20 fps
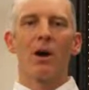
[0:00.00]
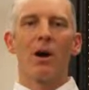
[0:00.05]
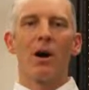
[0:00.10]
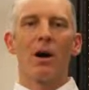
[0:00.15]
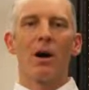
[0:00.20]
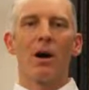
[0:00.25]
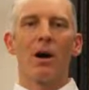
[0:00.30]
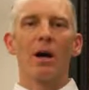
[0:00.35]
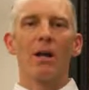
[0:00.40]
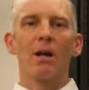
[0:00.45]

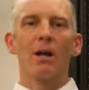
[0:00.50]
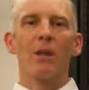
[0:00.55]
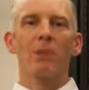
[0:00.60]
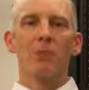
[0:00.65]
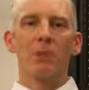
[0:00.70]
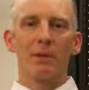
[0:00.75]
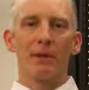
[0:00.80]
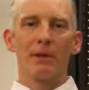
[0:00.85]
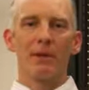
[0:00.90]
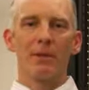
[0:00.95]
Our hot lock
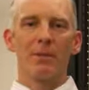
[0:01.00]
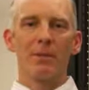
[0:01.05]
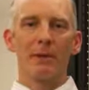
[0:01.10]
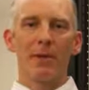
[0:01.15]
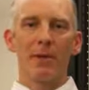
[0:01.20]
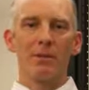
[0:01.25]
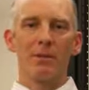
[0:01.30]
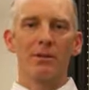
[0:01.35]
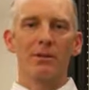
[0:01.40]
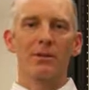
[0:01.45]
blanking
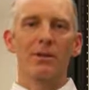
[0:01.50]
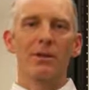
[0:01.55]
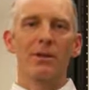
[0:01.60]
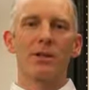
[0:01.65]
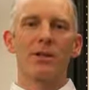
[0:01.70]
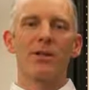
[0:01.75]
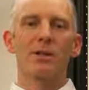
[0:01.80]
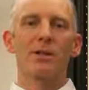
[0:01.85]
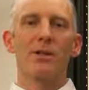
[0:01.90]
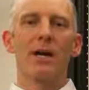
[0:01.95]
panels are
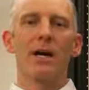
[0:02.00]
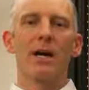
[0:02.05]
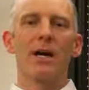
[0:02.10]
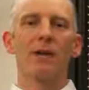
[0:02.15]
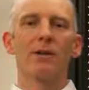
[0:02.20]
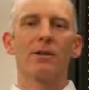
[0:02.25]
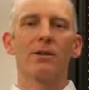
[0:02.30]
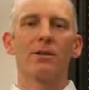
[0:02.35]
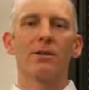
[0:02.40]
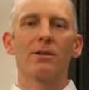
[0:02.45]

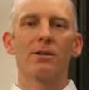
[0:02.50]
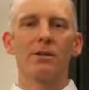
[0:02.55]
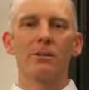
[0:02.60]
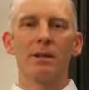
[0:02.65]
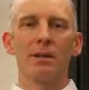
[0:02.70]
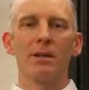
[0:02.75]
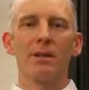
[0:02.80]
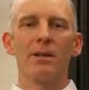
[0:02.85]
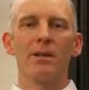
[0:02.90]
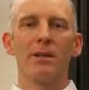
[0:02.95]
designed to
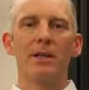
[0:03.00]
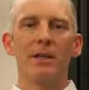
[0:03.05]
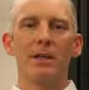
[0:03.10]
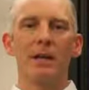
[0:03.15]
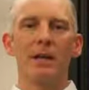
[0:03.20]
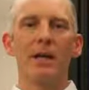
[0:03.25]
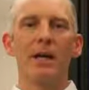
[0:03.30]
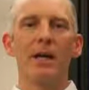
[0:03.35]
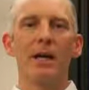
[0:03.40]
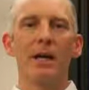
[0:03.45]
meet the
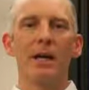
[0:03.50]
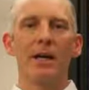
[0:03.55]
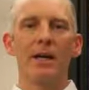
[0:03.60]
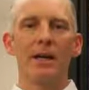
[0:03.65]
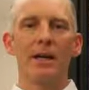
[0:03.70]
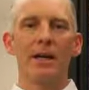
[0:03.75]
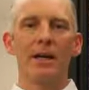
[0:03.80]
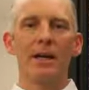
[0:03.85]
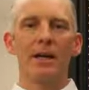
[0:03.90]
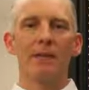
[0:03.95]

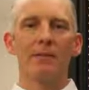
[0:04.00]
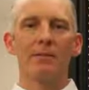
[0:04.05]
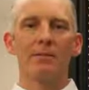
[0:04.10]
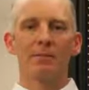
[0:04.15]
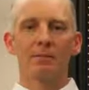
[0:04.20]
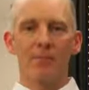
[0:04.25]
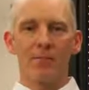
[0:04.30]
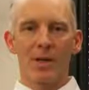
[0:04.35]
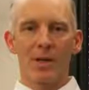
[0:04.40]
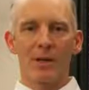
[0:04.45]
EIA
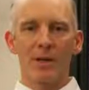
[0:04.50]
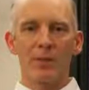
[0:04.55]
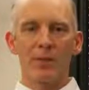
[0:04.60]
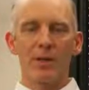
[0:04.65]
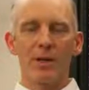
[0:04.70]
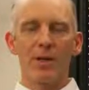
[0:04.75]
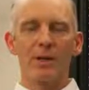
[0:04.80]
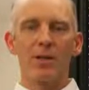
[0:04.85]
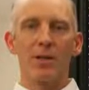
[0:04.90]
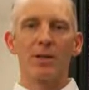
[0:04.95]

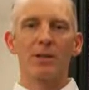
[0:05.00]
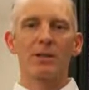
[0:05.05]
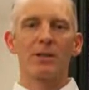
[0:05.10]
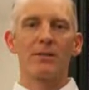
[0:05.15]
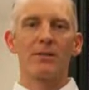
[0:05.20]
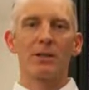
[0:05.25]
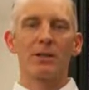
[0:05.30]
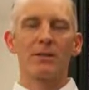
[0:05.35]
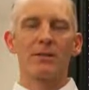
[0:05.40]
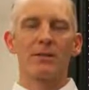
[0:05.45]
310
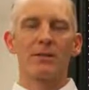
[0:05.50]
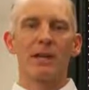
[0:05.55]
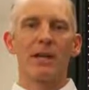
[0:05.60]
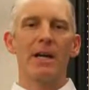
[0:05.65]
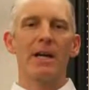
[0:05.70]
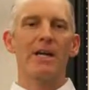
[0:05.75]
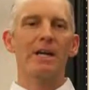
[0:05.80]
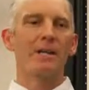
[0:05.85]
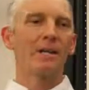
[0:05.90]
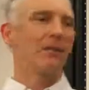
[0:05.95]

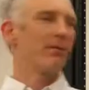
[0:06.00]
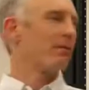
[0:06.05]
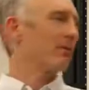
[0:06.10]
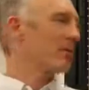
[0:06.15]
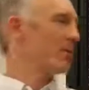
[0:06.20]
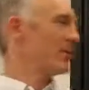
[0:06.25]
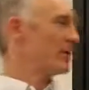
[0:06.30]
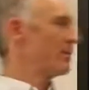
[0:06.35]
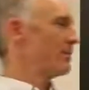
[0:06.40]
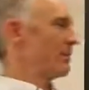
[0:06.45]
specification for
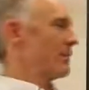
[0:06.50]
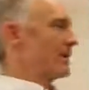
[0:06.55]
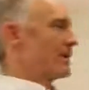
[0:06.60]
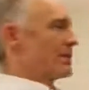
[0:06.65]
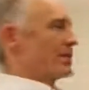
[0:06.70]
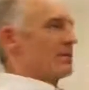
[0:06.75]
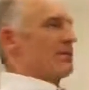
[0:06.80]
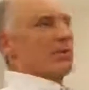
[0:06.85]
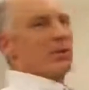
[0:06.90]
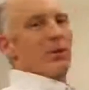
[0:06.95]
the
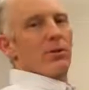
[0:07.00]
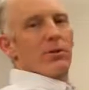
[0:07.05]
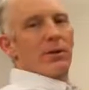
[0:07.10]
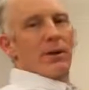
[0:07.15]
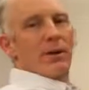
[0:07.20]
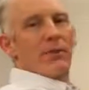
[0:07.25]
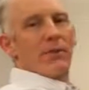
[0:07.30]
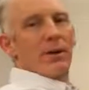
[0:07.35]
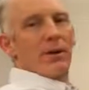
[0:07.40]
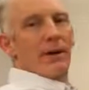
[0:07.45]
dimension
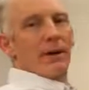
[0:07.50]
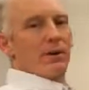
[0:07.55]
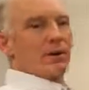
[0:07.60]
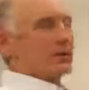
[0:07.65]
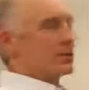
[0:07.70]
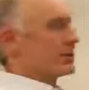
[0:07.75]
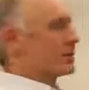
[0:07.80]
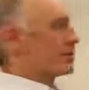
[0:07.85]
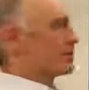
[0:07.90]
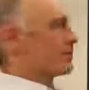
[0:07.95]
between
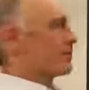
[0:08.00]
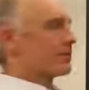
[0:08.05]
rails.